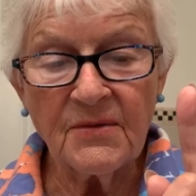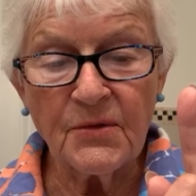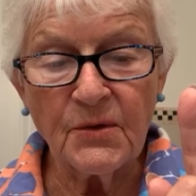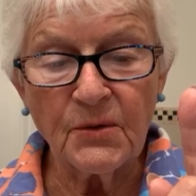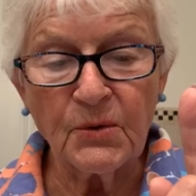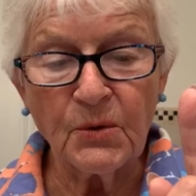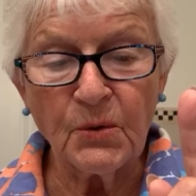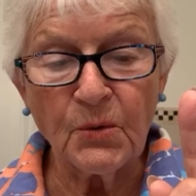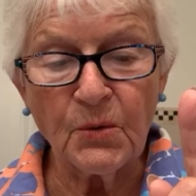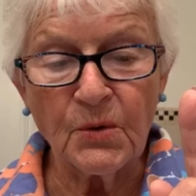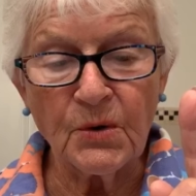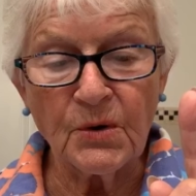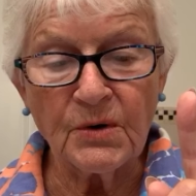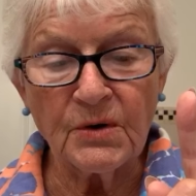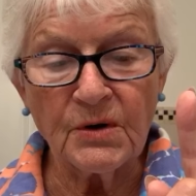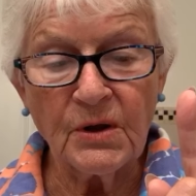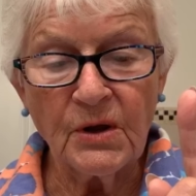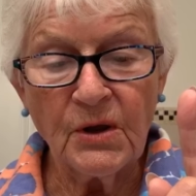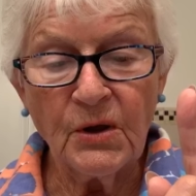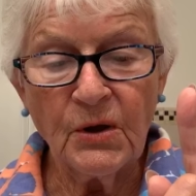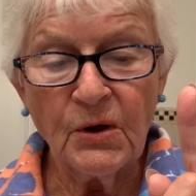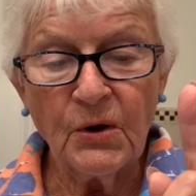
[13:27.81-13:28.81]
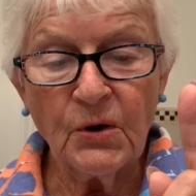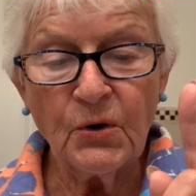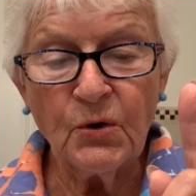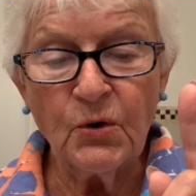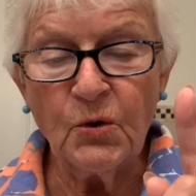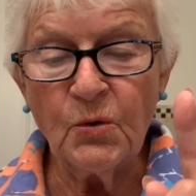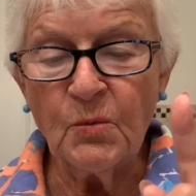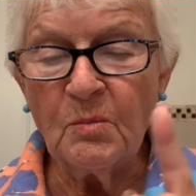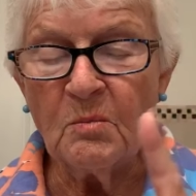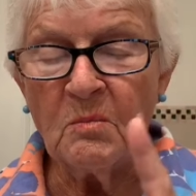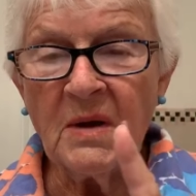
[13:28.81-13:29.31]
the Lord,
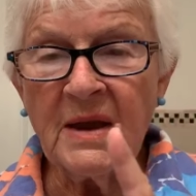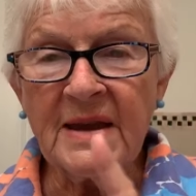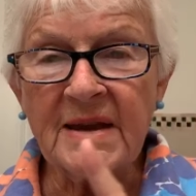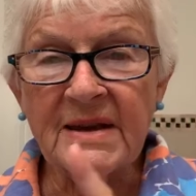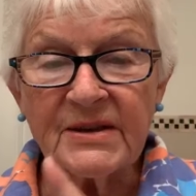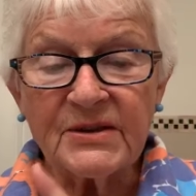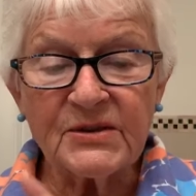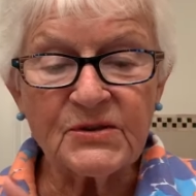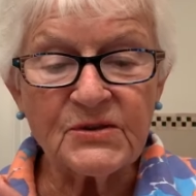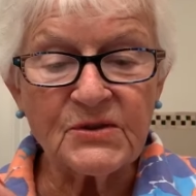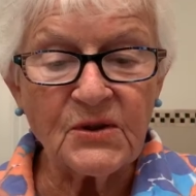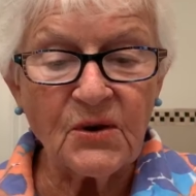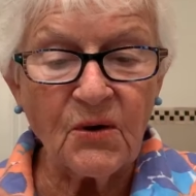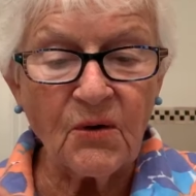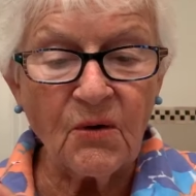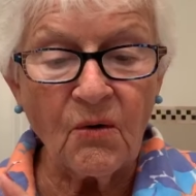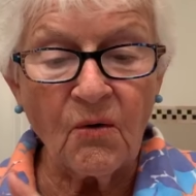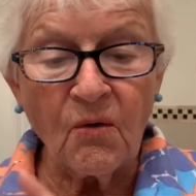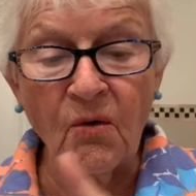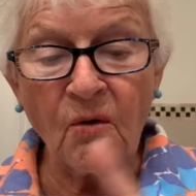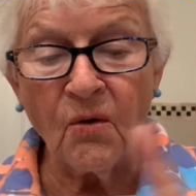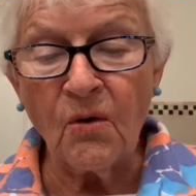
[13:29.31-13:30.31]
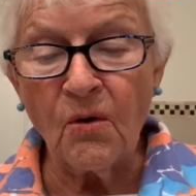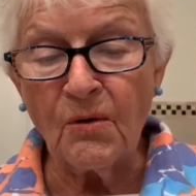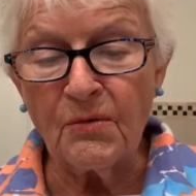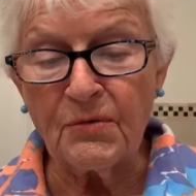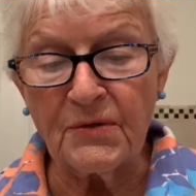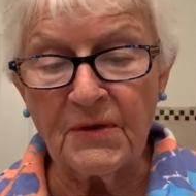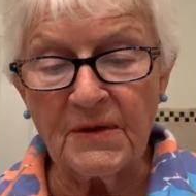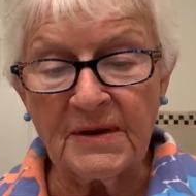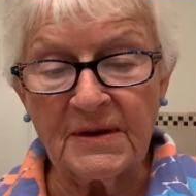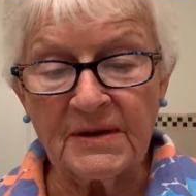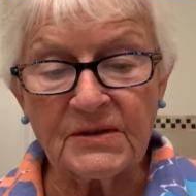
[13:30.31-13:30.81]
who makes all
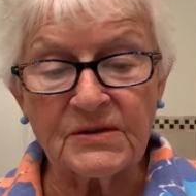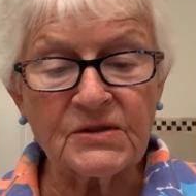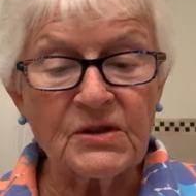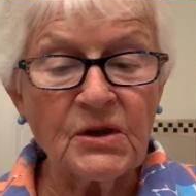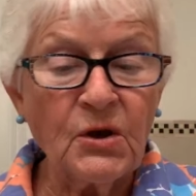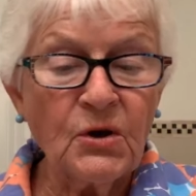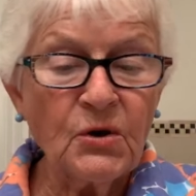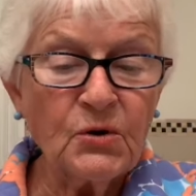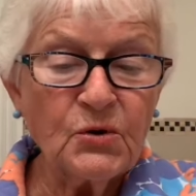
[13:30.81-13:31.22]
things,